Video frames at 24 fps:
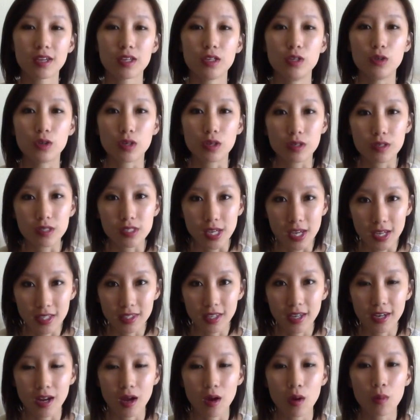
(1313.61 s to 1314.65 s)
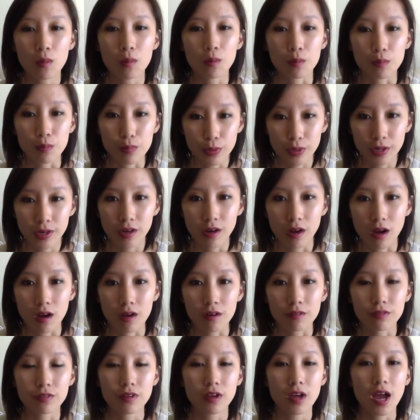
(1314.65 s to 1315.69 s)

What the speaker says: You can take that out and print it off.